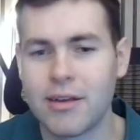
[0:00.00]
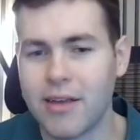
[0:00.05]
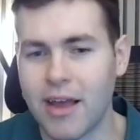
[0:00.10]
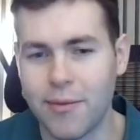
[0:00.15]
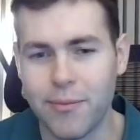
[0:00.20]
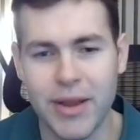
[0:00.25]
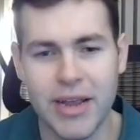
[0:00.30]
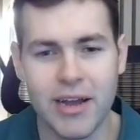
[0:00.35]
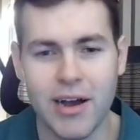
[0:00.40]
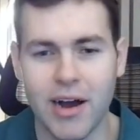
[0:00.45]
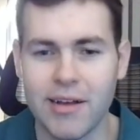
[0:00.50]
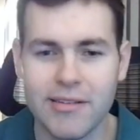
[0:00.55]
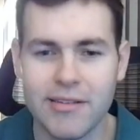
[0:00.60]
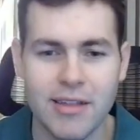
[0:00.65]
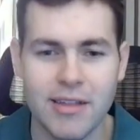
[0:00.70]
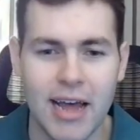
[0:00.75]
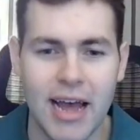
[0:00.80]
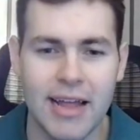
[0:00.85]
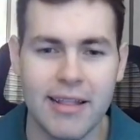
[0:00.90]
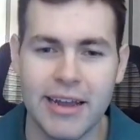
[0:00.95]
And because
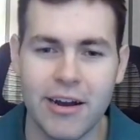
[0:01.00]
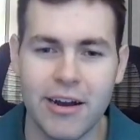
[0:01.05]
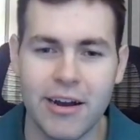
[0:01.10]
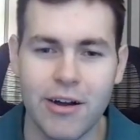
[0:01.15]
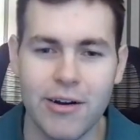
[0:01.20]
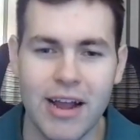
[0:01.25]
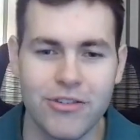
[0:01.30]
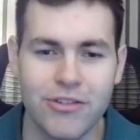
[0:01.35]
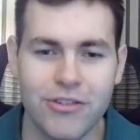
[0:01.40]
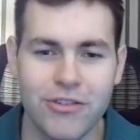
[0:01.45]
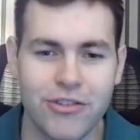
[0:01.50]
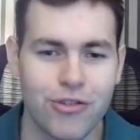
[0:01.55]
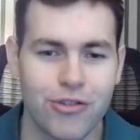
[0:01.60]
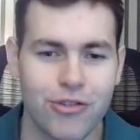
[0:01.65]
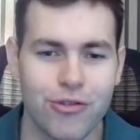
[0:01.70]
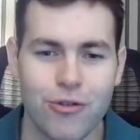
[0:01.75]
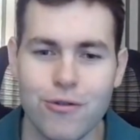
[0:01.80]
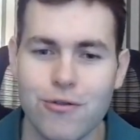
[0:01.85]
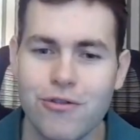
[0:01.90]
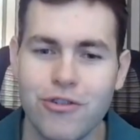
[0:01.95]
of that, they don't have a
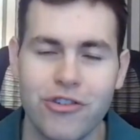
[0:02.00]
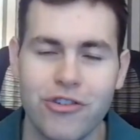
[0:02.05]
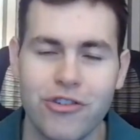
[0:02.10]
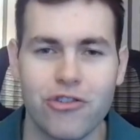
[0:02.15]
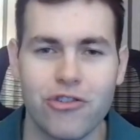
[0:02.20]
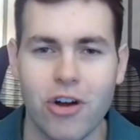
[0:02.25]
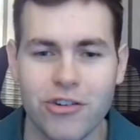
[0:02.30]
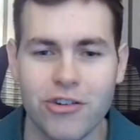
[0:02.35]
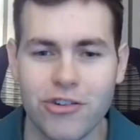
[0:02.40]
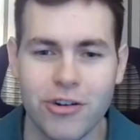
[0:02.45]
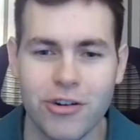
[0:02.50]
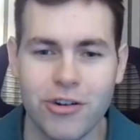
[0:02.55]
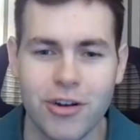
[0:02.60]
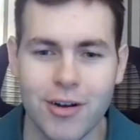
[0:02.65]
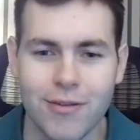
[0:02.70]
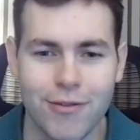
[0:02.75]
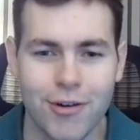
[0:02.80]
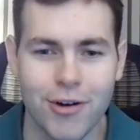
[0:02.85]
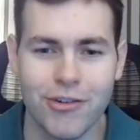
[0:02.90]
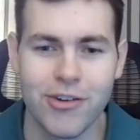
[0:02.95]
true structured
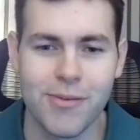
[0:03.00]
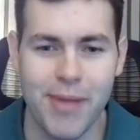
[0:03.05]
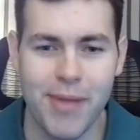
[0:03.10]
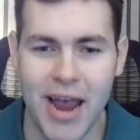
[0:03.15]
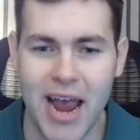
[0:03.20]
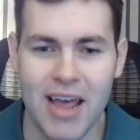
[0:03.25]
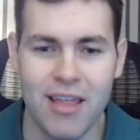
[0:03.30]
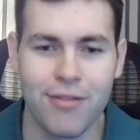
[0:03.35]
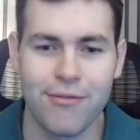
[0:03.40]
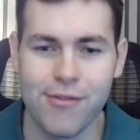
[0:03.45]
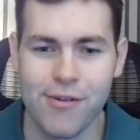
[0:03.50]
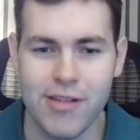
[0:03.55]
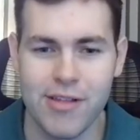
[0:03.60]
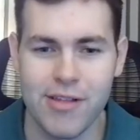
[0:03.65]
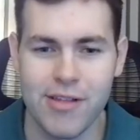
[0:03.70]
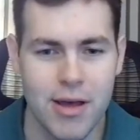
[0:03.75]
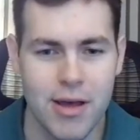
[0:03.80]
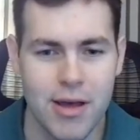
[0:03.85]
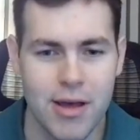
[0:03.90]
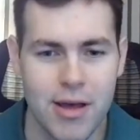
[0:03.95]
conversion path for
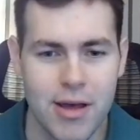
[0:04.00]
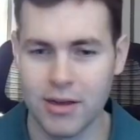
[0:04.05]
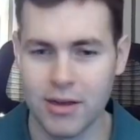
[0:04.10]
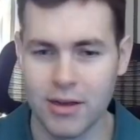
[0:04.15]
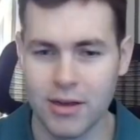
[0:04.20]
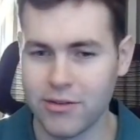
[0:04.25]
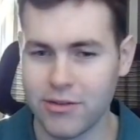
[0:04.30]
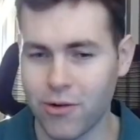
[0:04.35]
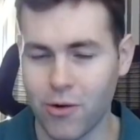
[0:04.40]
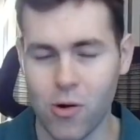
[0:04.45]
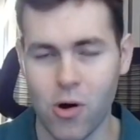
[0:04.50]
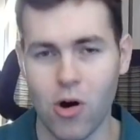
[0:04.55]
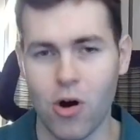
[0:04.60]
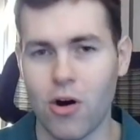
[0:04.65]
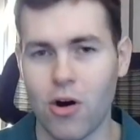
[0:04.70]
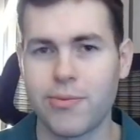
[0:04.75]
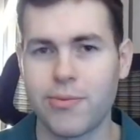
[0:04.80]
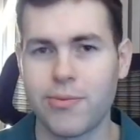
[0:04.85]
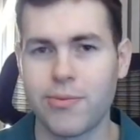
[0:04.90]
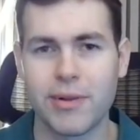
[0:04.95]
them. So
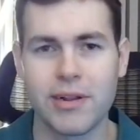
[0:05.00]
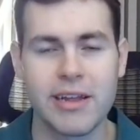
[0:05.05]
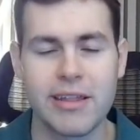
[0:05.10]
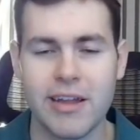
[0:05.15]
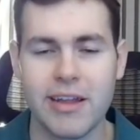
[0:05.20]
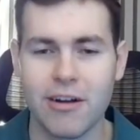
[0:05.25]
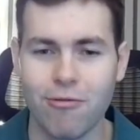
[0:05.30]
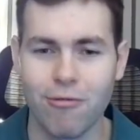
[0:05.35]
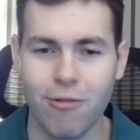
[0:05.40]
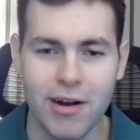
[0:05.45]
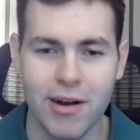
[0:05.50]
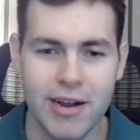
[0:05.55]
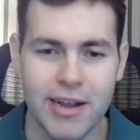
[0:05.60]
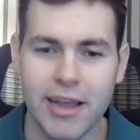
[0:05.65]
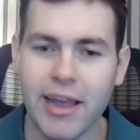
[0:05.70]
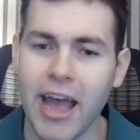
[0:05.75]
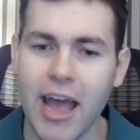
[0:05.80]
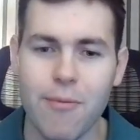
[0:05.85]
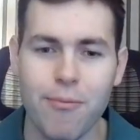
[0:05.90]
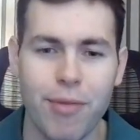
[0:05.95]
ultimately, they're running
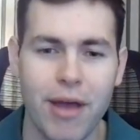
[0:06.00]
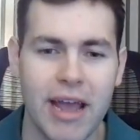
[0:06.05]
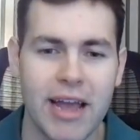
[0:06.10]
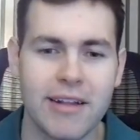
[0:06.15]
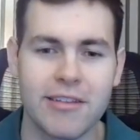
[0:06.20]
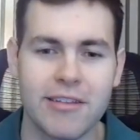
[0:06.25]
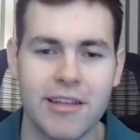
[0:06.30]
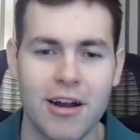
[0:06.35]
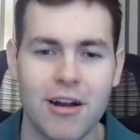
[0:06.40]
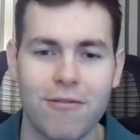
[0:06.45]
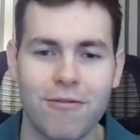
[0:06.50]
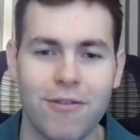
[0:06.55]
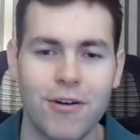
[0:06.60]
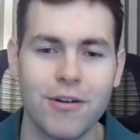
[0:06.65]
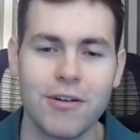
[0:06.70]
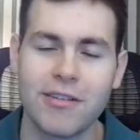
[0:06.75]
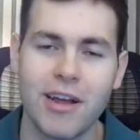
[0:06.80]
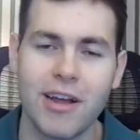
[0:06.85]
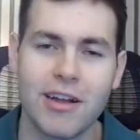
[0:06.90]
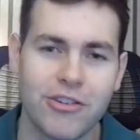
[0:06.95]
campaigns that are
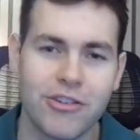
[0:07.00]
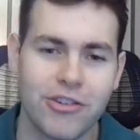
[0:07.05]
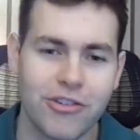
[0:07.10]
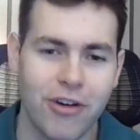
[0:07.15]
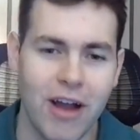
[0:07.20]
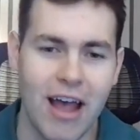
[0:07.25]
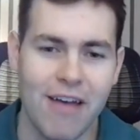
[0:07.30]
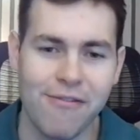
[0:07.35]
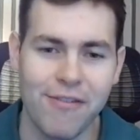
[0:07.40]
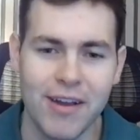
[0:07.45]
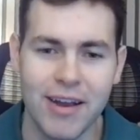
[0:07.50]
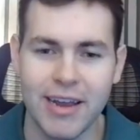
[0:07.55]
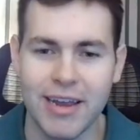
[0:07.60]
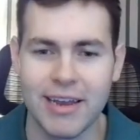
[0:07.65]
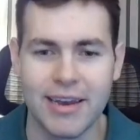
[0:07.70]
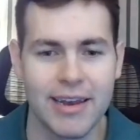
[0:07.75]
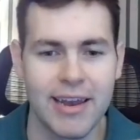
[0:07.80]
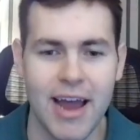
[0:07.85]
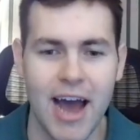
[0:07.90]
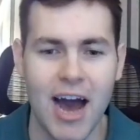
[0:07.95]
focused on traffic
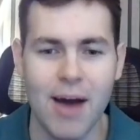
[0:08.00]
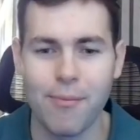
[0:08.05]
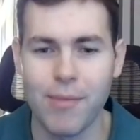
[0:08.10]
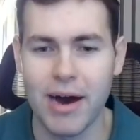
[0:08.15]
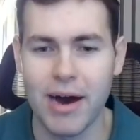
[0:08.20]
and not